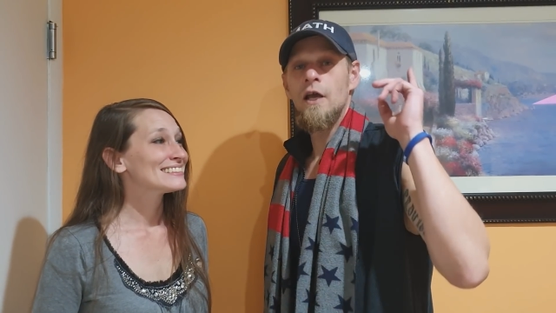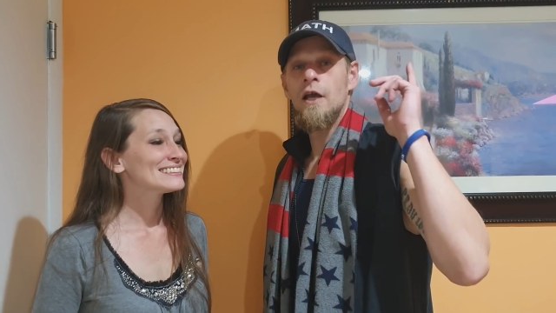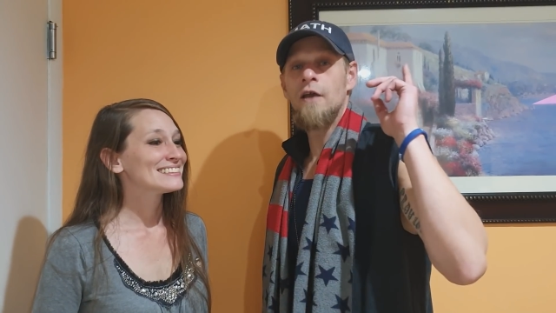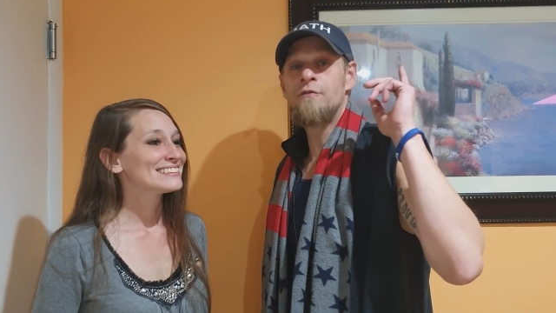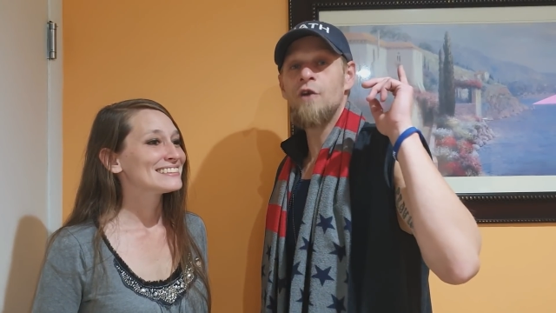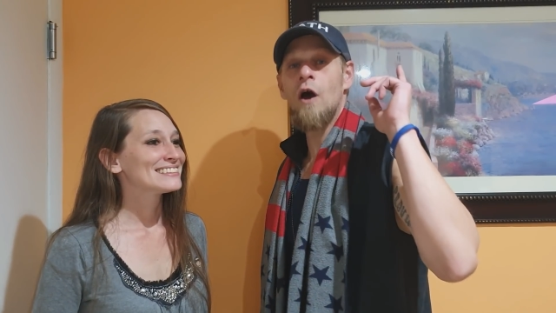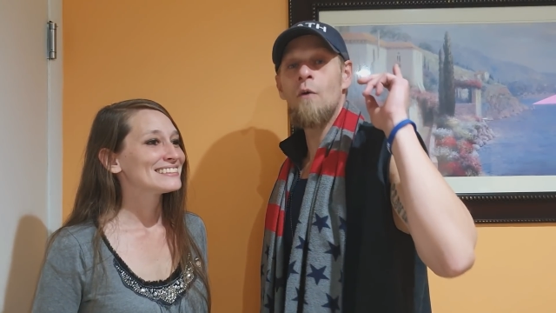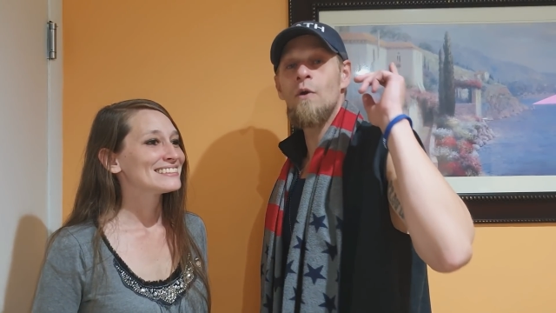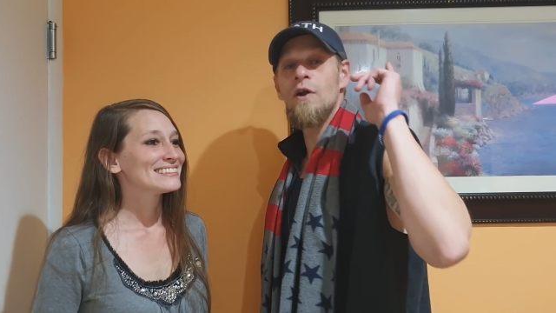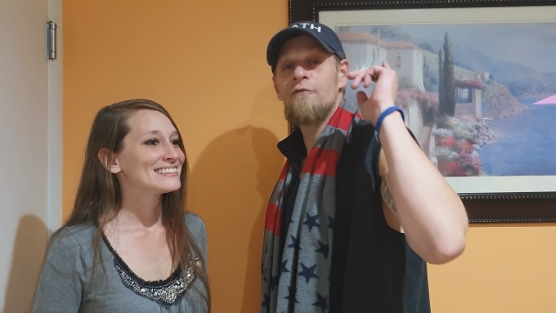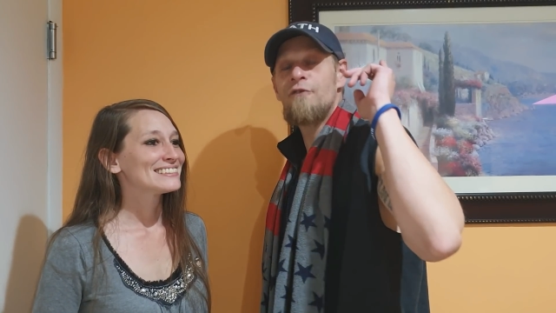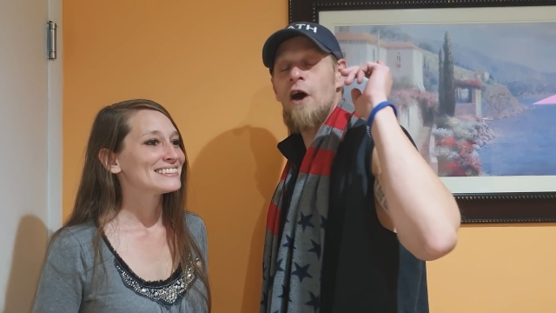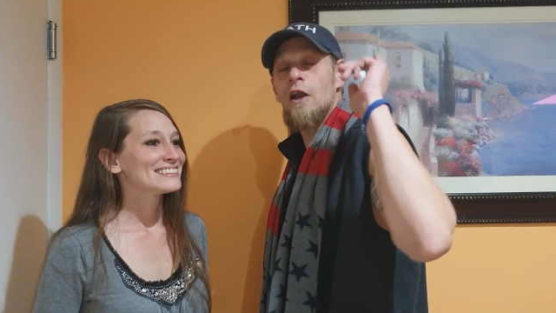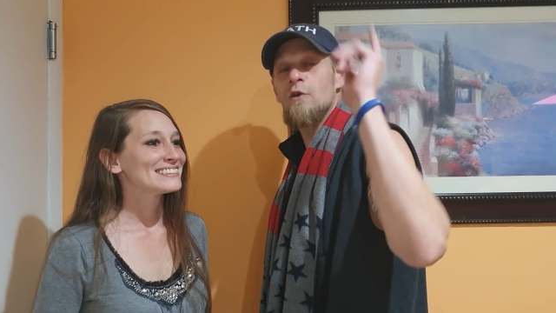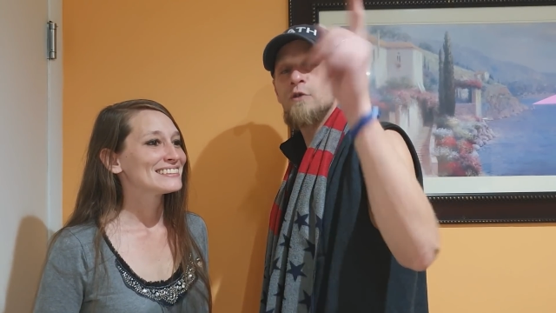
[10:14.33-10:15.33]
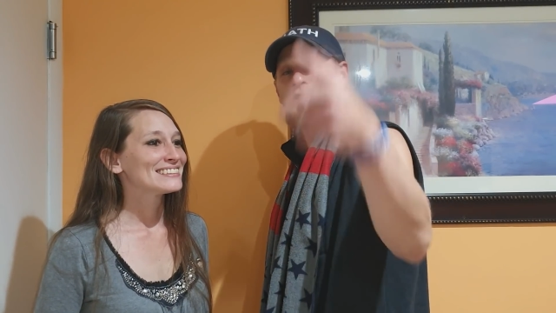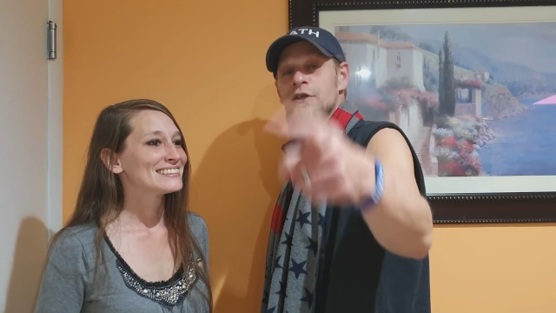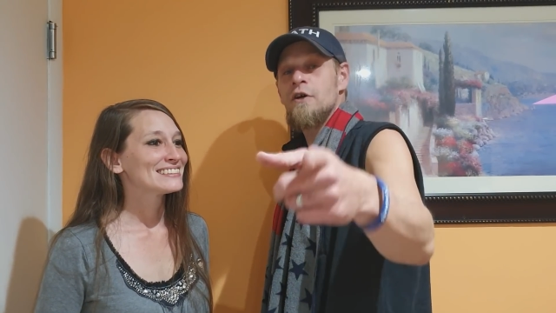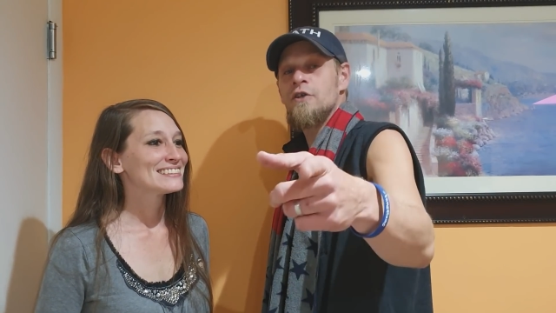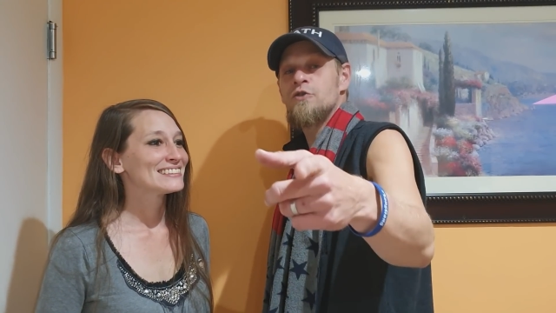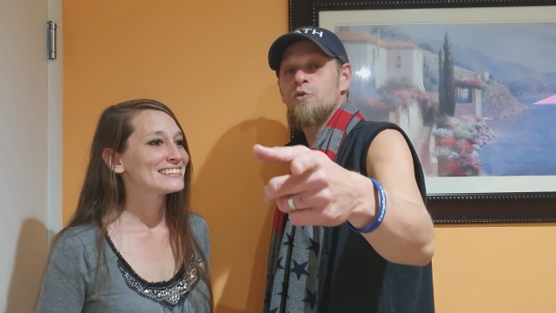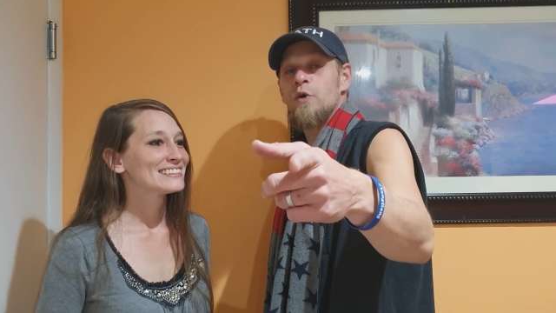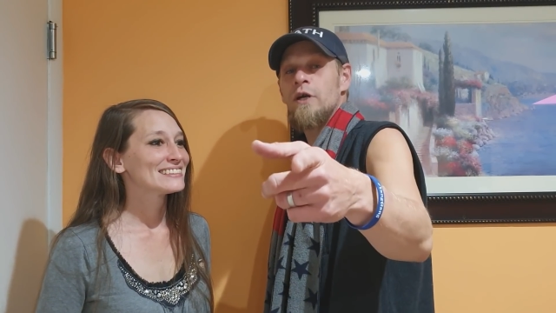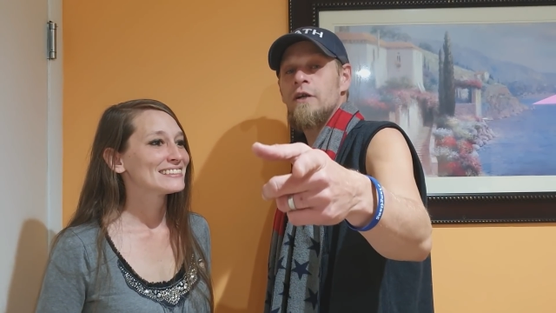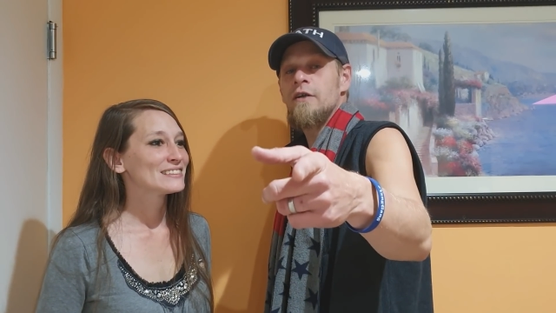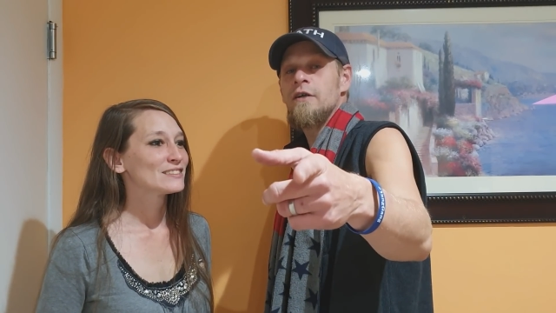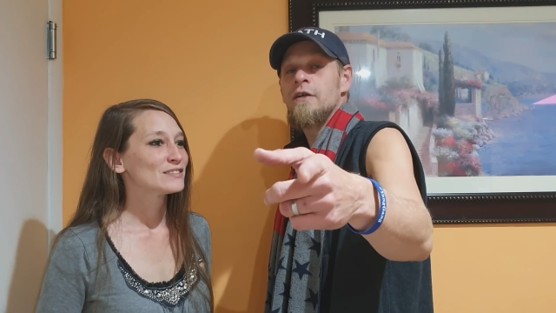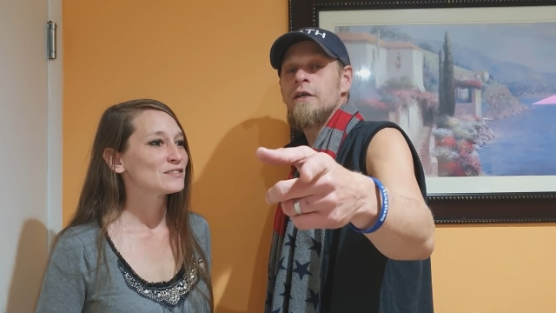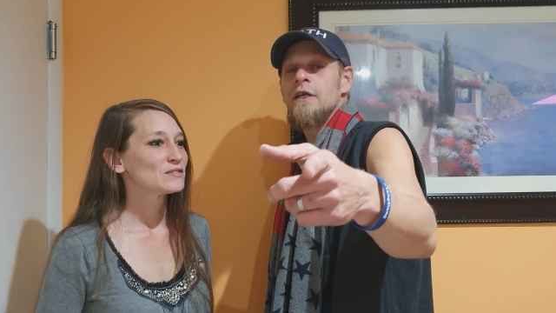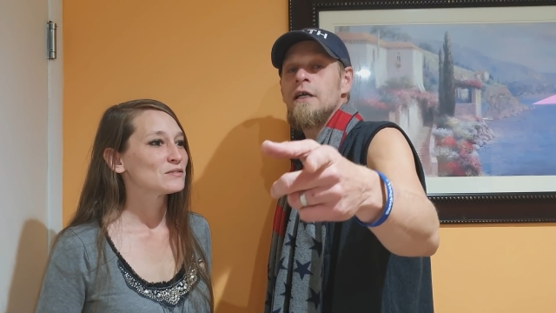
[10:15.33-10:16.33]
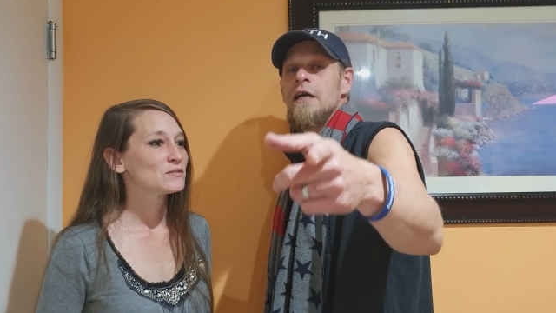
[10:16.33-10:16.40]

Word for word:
Speaker 1: If y'all want to follow us on Twitter,